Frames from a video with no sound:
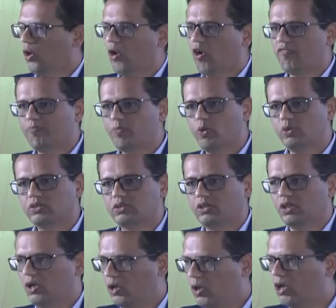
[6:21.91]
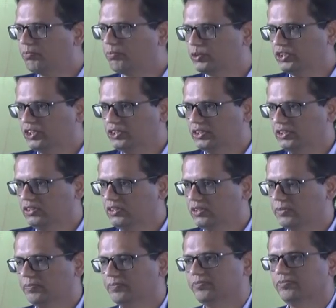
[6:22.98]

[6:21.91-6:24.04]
of both long positions